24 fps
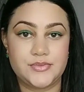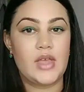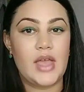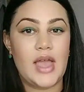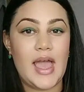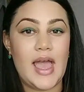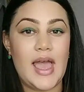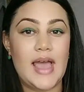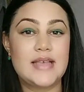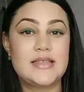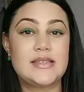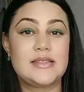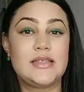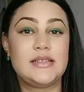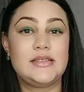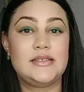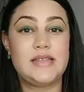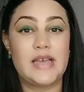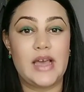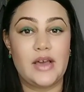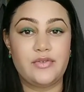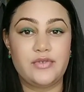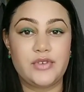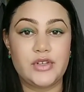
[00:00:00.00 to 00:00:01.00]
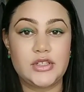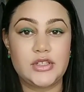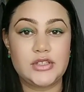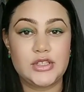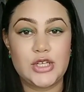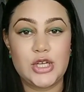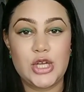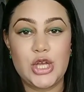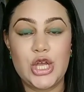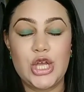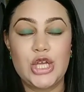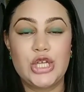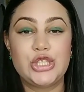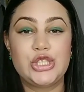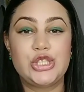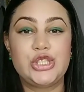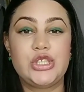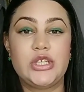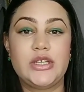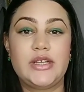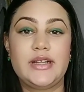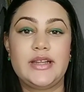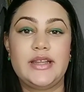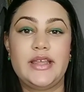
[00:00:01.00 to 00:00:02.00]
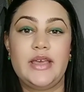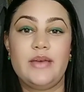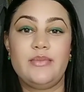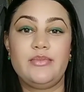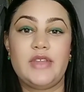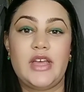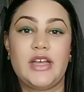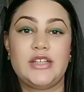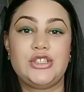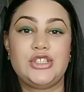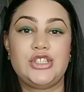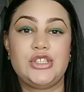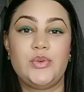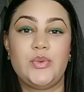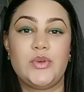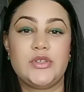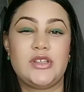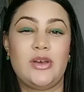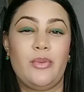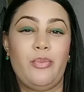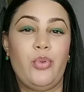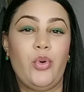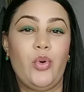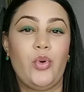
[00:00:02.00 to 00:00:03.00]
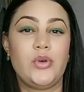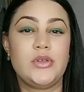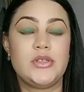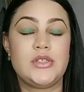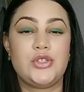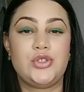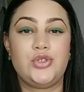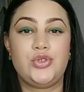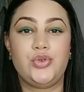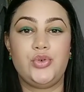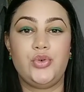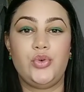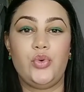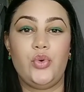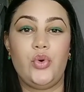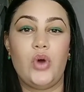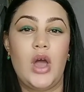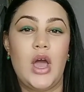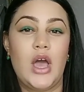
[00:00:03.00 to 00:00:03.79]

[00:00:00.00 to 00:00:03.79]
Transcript: As the devil, she claimed that she was opposed to